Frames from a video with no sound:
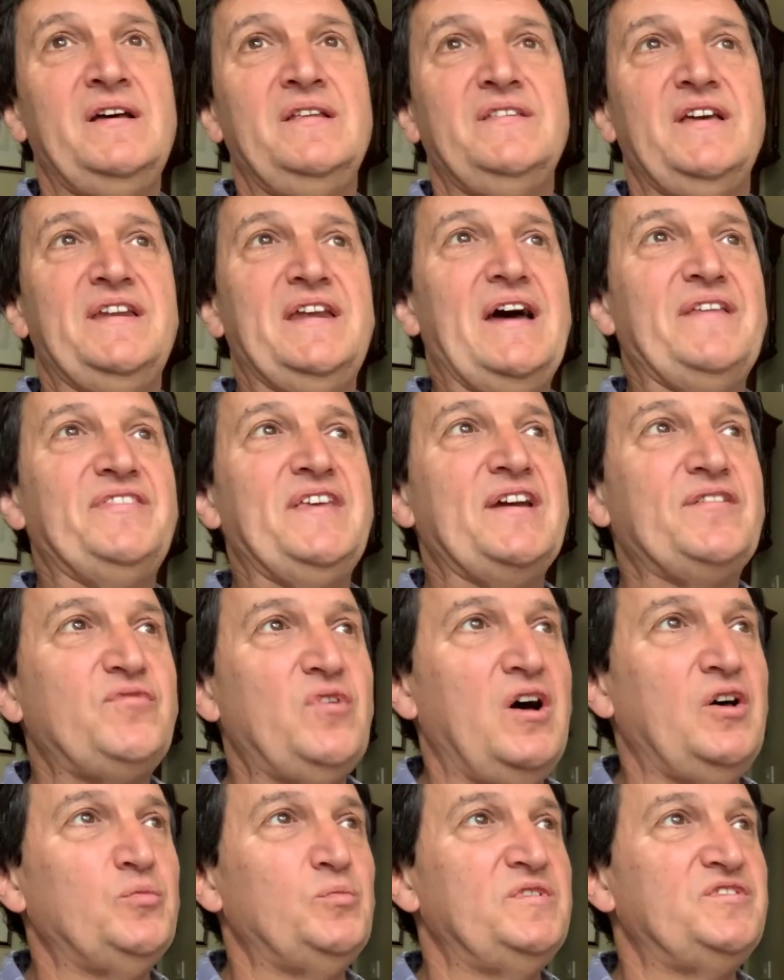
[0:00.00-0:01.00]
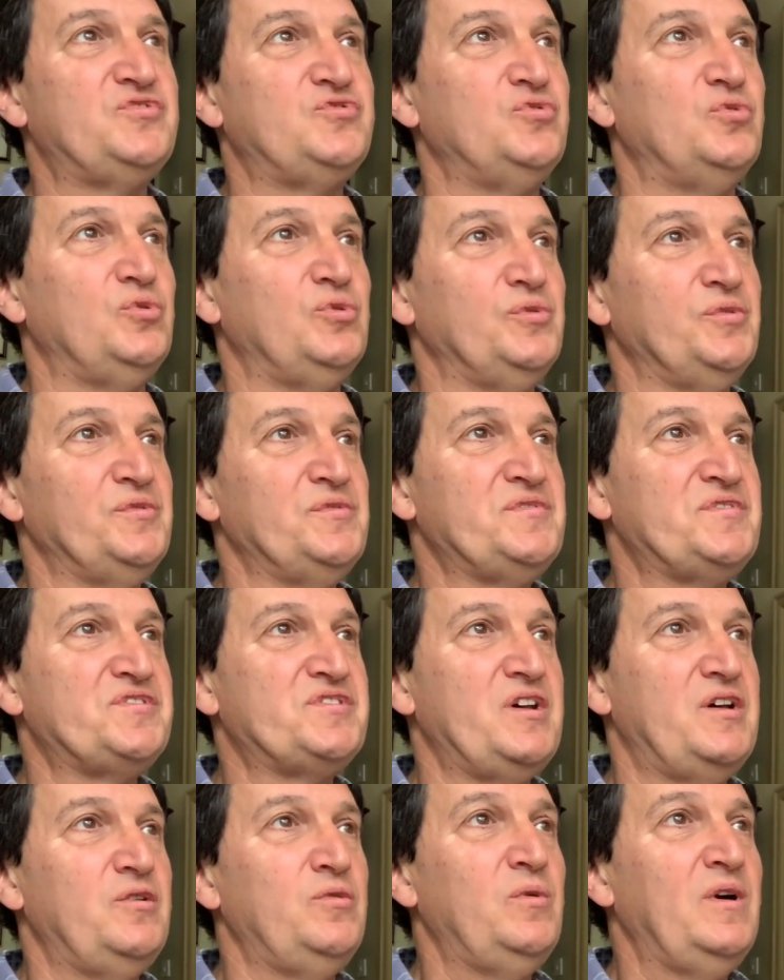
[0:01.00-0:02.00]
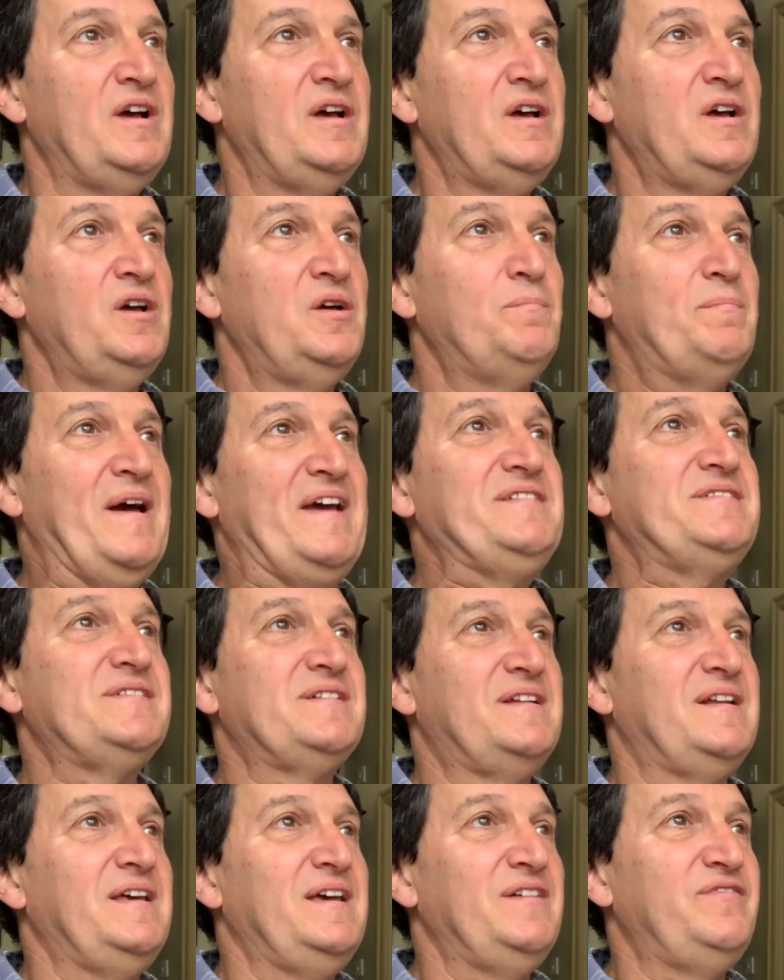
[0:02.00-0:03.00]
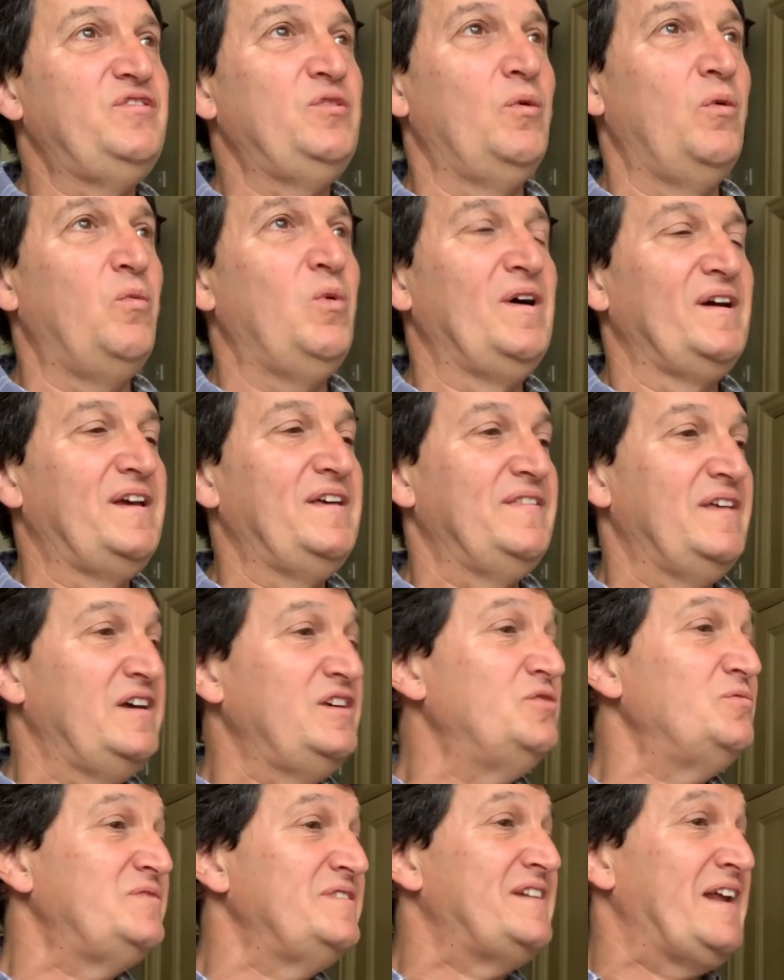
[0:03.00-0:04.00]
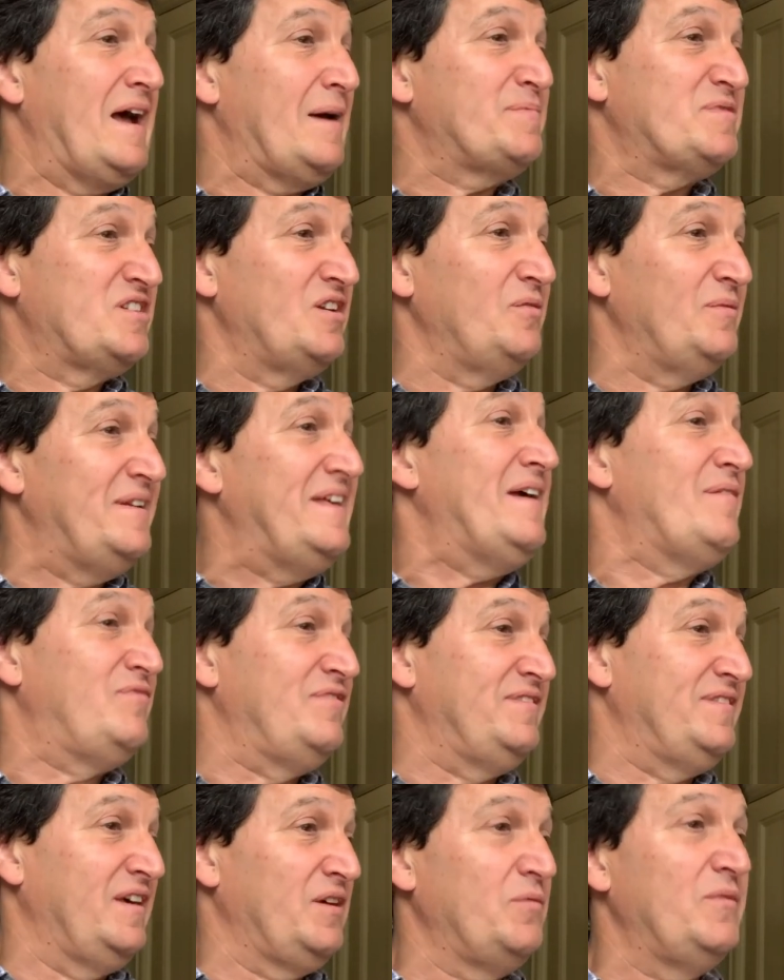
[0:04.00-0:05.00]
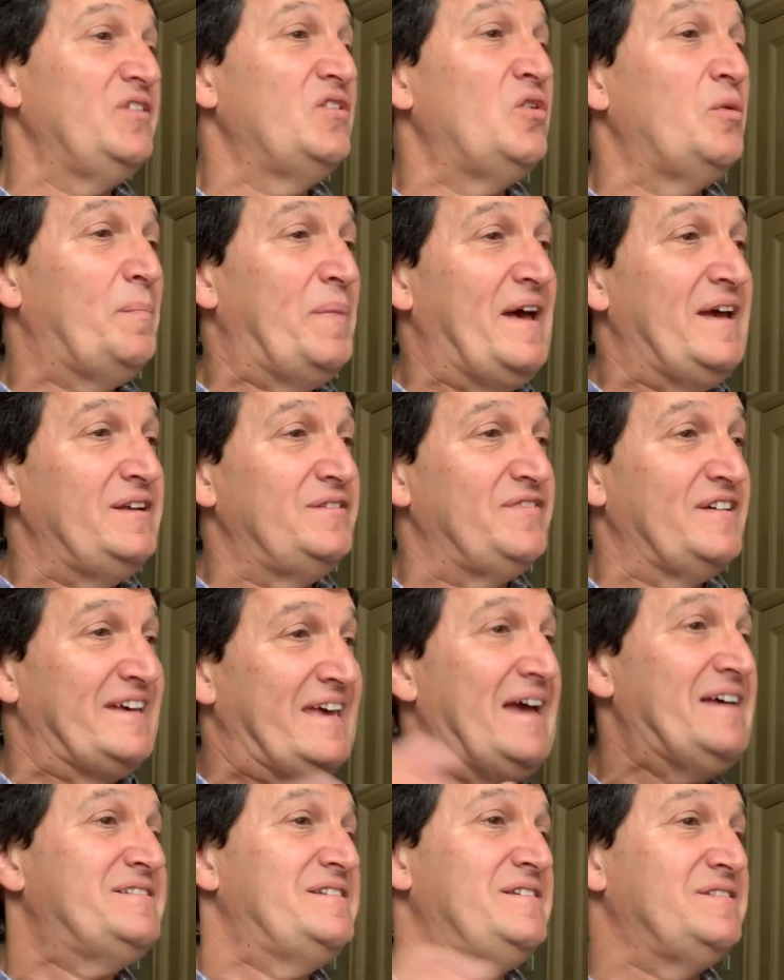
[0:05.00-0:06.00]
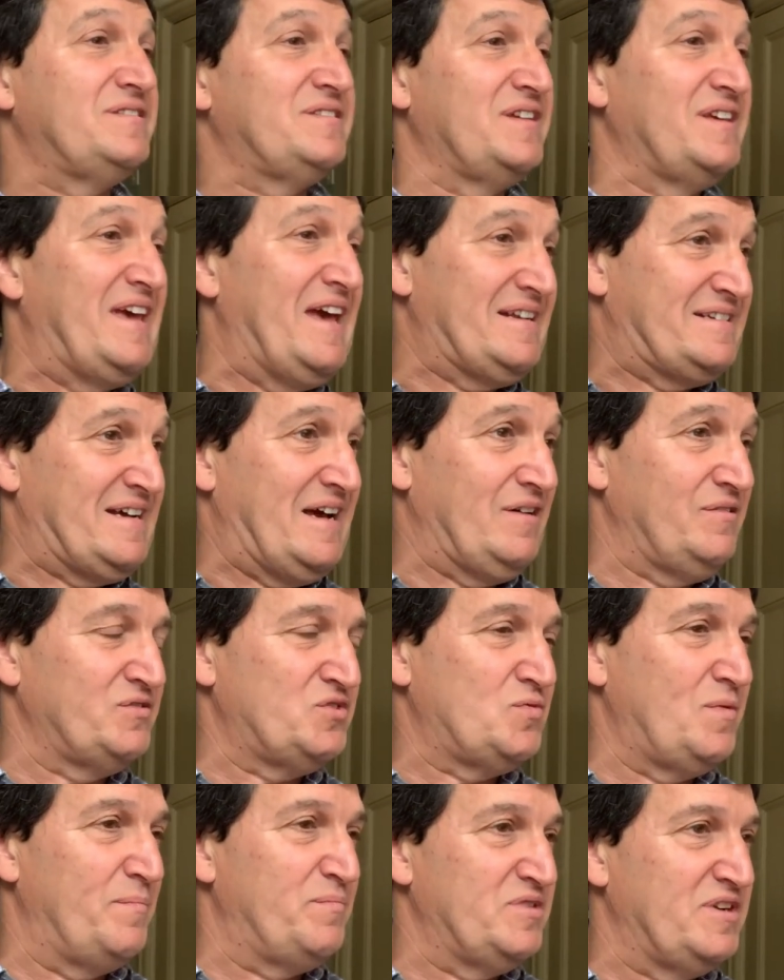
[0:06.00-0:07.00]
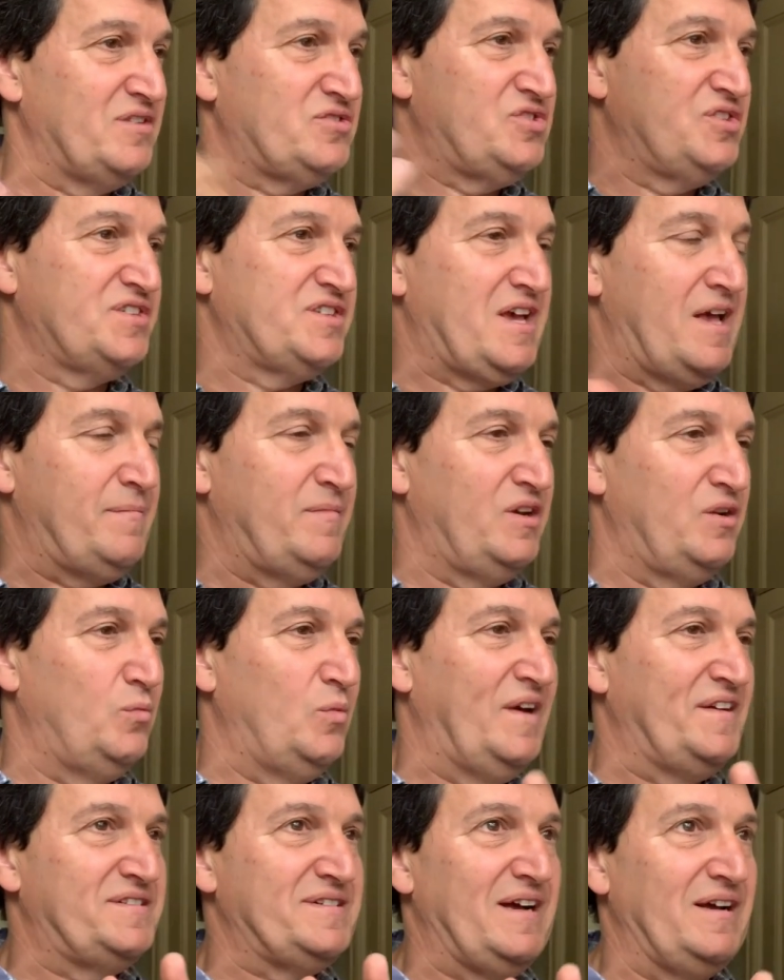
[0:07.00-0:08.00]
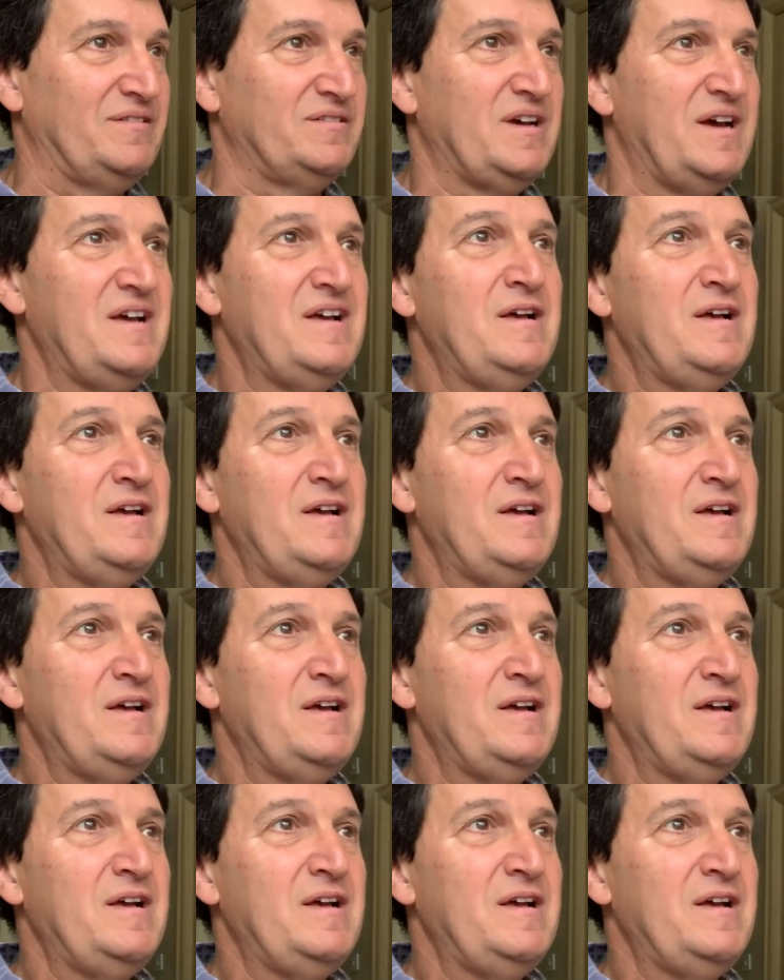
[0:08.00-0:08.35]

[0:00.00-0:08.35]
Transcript: They'd had their grant withdrawn. So basically, if you were working there, you did absolutely everything. You only got paid for get-ins and get-outs when productions came in and went out.